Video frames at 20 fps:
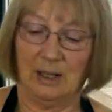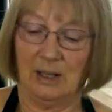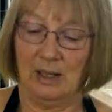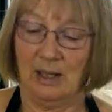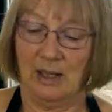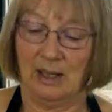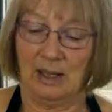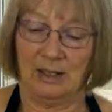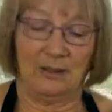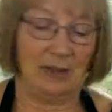
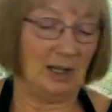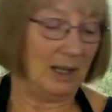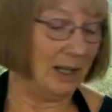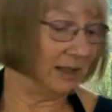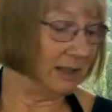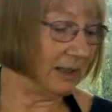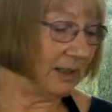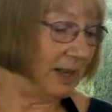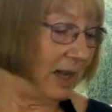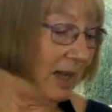like that.
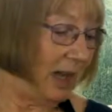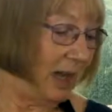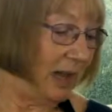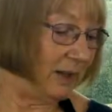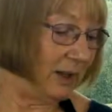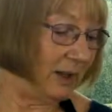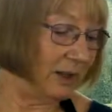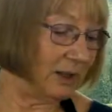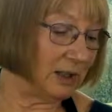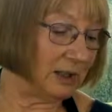And
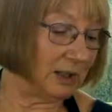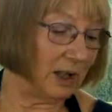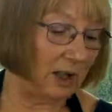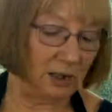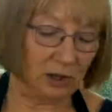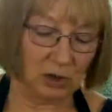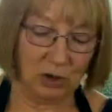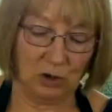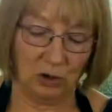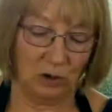then to
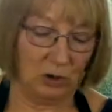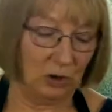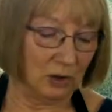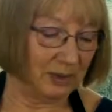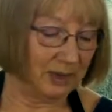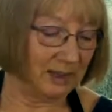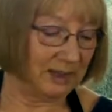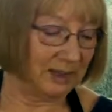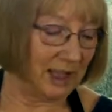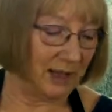cut your
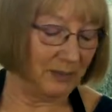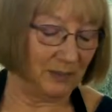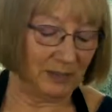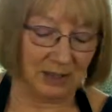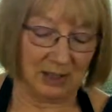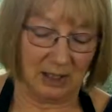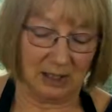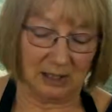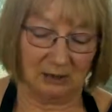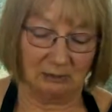stems
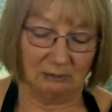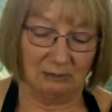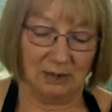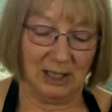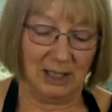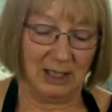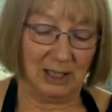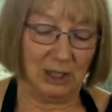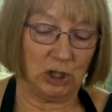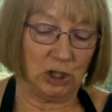at a
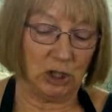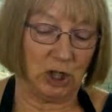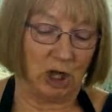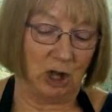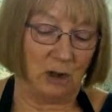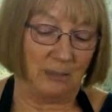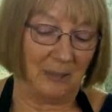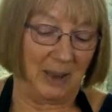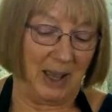really sharp